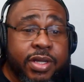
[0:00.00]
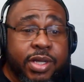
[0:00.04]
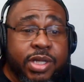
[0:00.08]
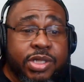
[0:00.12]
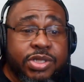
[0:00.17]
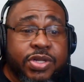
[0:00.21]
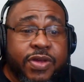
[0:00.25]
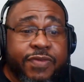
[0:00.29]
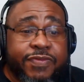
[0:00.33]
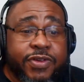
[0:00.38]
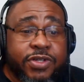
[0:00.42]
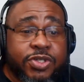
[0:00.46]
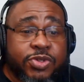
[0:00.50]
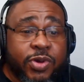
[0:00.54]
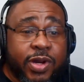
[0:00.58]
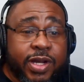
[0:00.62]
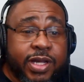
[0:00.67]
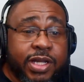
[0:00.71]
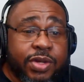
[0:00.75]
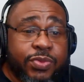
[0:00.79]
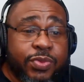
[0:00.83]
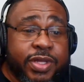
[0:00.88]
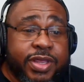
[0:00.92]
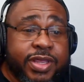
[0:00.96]
So if you're
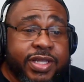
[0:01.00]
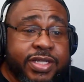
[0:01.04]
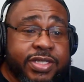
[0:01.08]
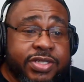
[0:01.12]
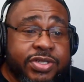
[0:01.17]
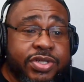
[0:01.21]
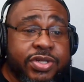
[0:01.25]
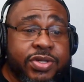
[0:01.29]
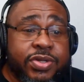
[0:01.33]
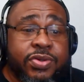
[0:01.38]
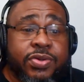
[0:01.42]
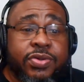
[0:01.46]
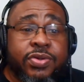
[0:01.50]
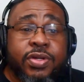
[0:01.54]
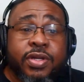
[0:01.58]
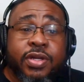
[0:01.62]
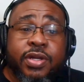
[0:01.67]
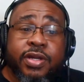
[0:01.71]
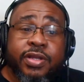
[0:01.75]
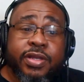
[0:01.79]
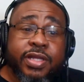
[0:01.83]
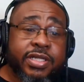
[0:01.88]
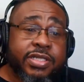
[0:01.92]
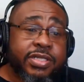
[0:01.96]
struggling with this too,
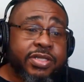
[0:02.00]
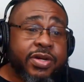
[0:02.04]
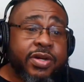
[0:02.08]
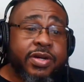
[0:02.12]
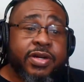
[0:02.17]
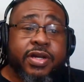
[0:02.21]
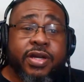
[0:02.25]
let's start